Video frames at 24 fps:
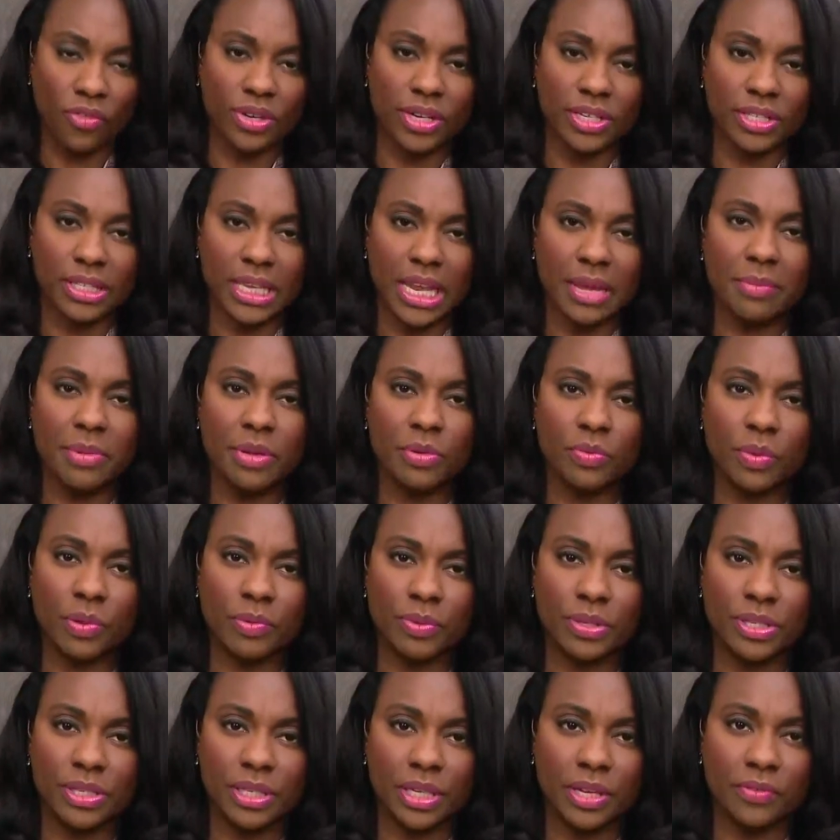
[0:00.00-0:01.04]
And a statement we
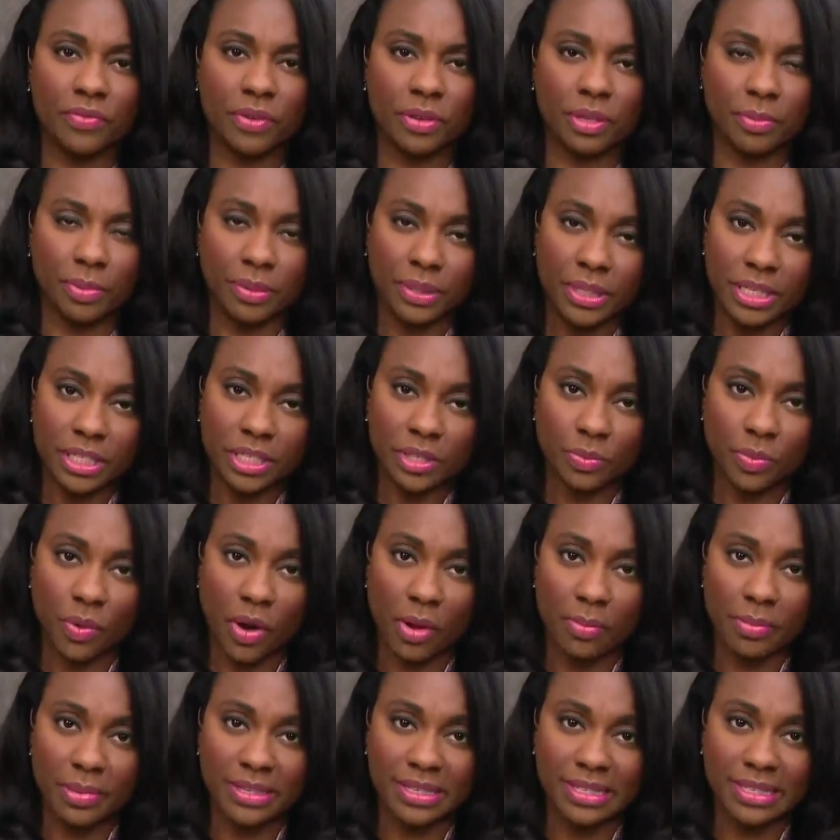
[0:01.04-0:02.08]
received from the police
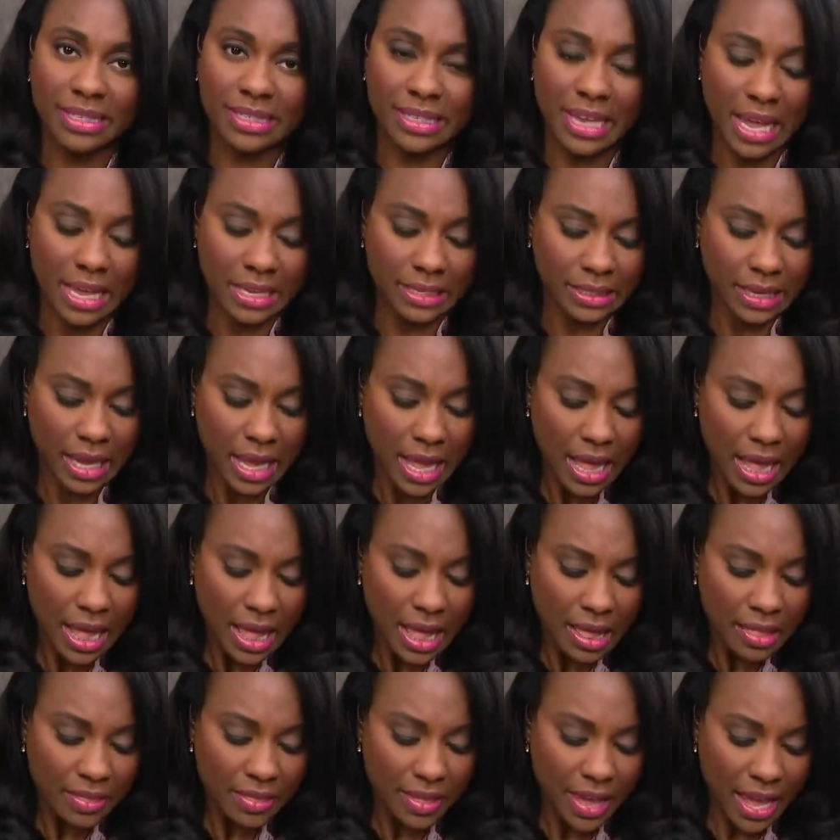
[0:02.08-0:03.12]
department says
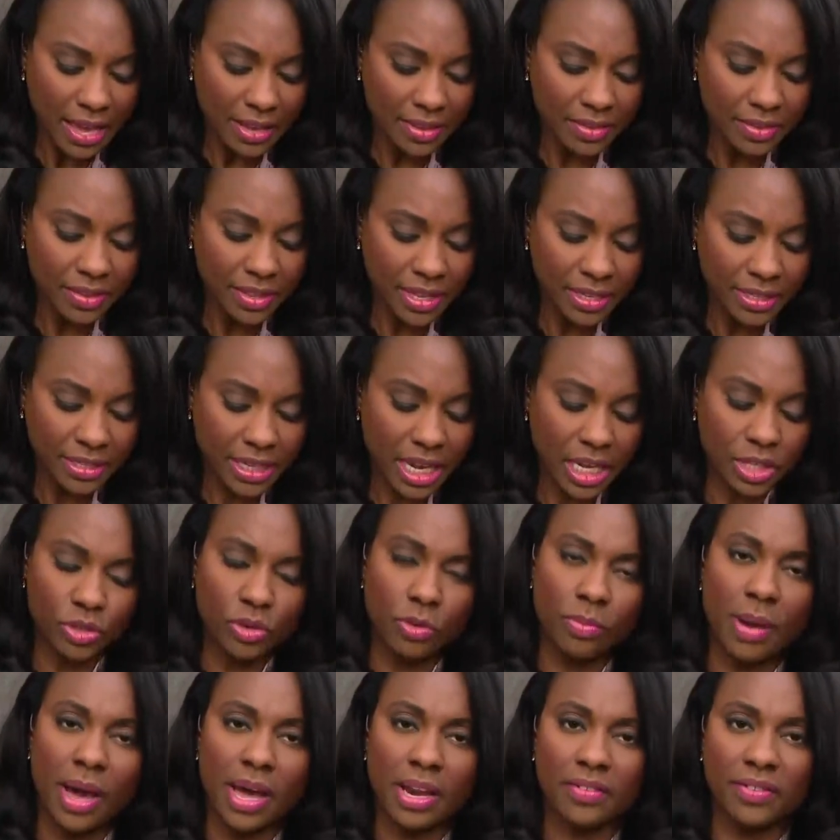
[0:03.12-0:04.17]
that this
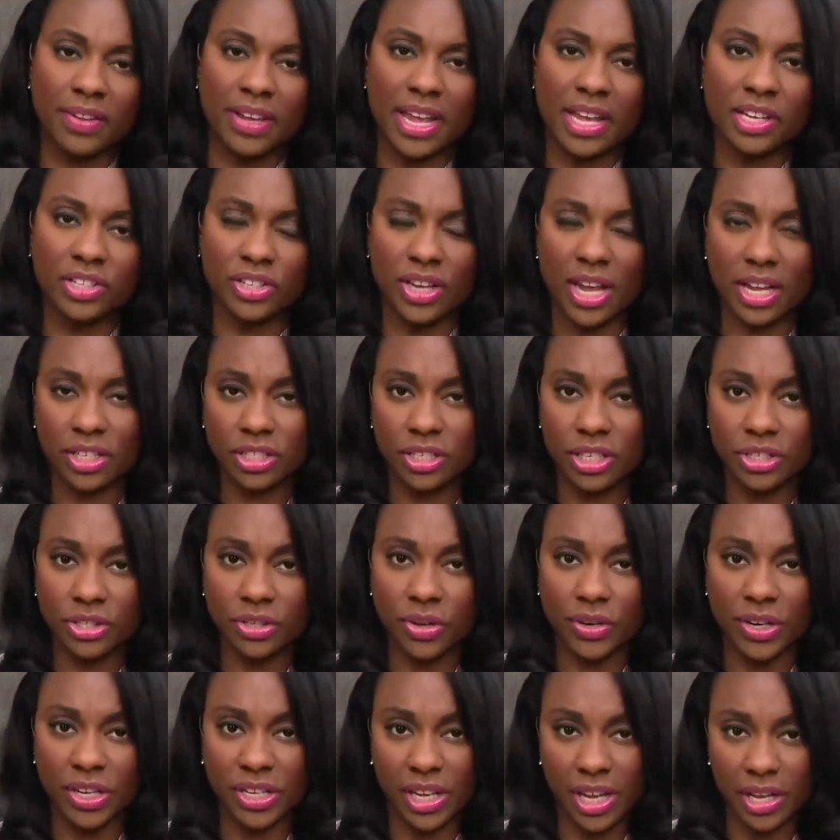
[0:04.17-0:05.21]
schedule modification actually
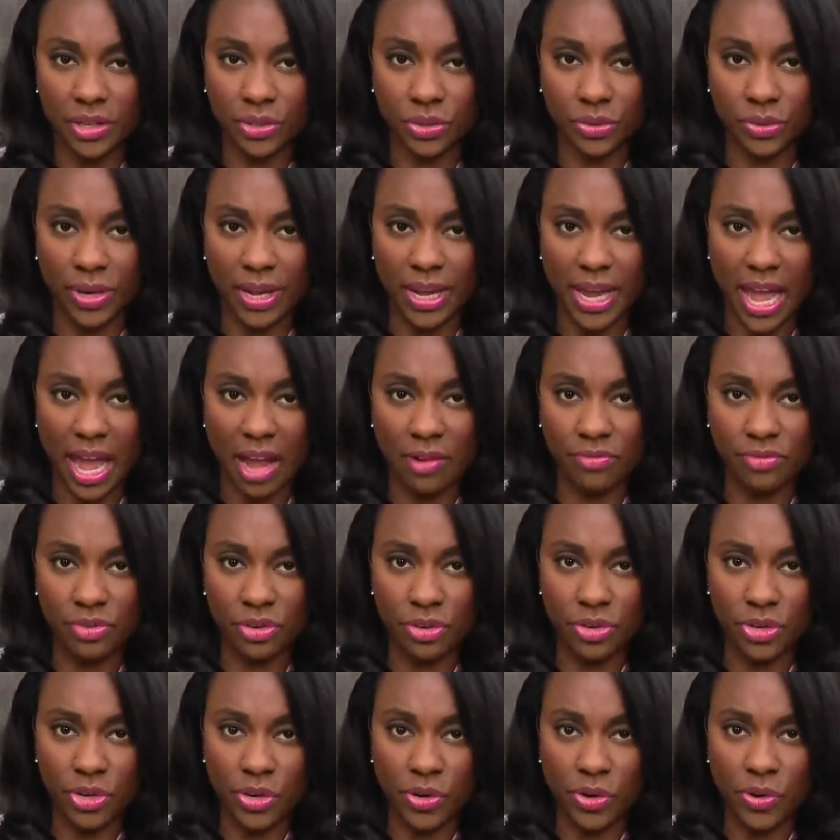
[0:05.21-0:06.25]
started yesterday
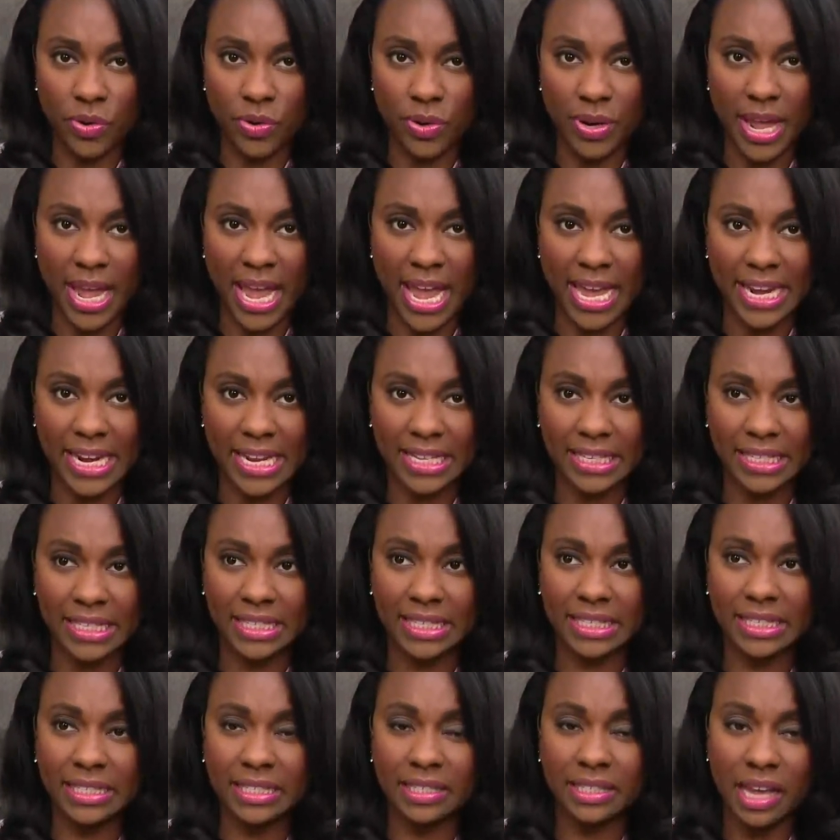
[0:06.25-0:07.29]
afternoon and
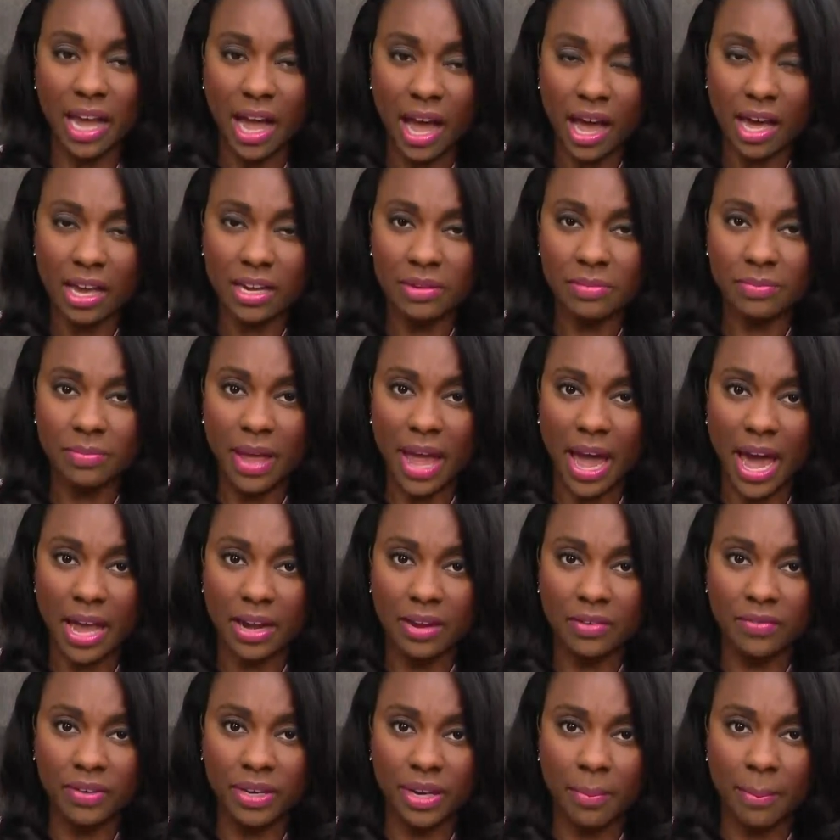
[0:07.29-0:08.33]
it's done out
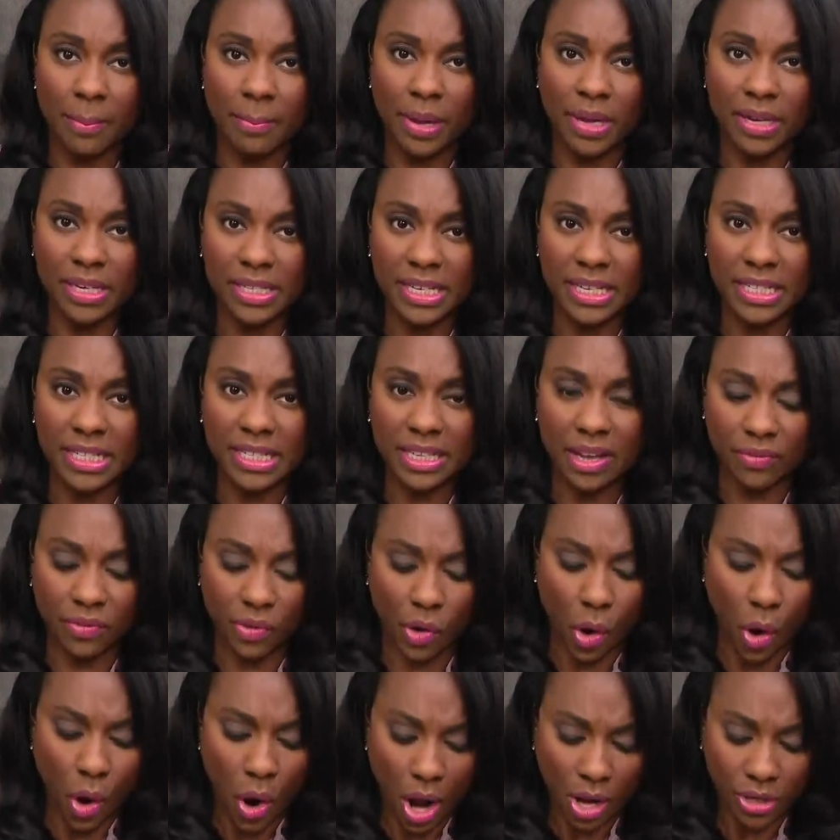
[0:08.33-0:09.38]
of an abundance of
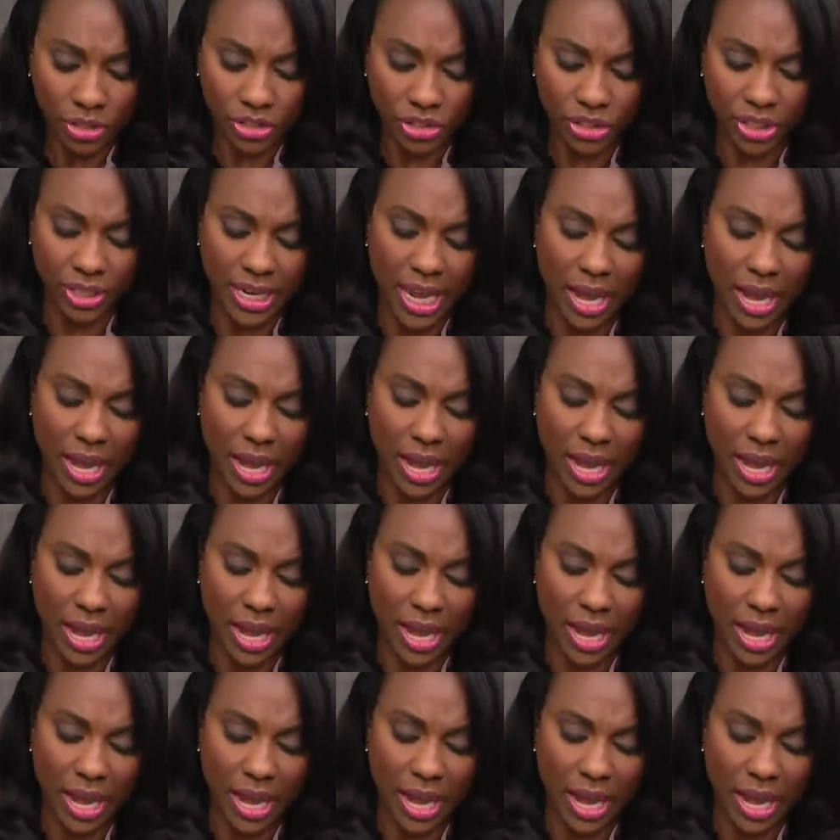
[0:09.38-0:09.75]
caution.